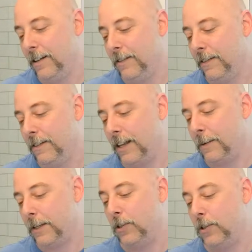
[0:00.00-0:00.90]
Time
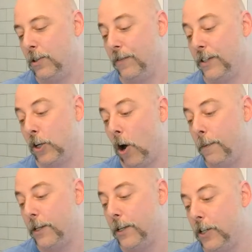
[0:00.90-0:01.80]
exclusive is
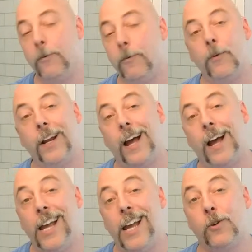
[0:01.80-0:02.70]
garbage. Gamer Rant, I
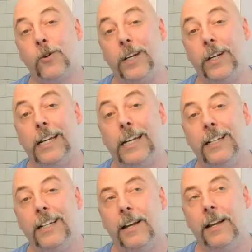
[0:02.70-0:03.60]
agree,
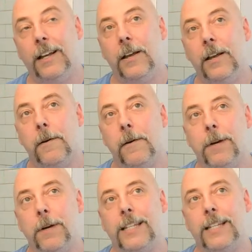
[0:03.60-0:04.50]
but at the
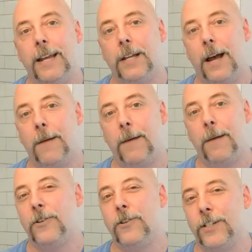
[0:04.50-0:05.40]
same time I
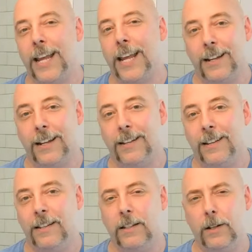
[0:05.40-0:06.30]
understand.
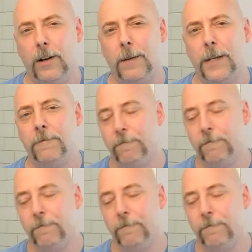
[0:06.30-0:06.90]
You know what I mean?